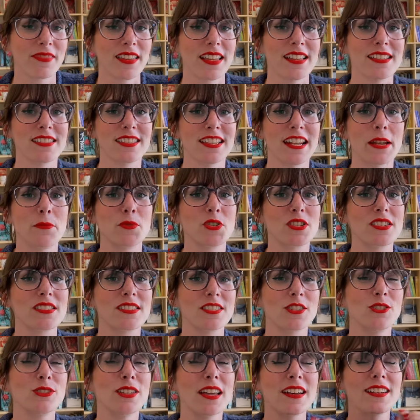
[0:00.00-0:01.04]
is that I'm just
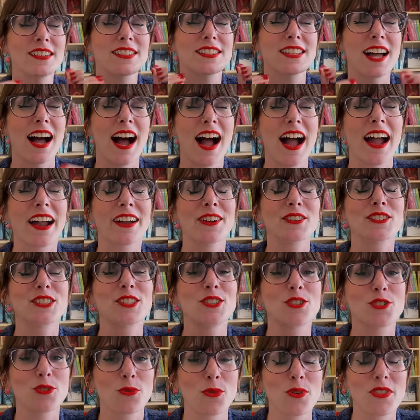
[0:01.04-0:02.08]
still not entirely
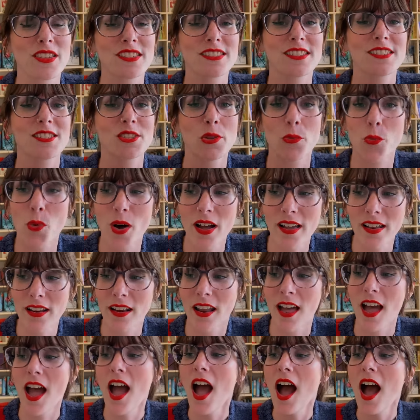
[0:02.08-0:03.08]
sure this is the one.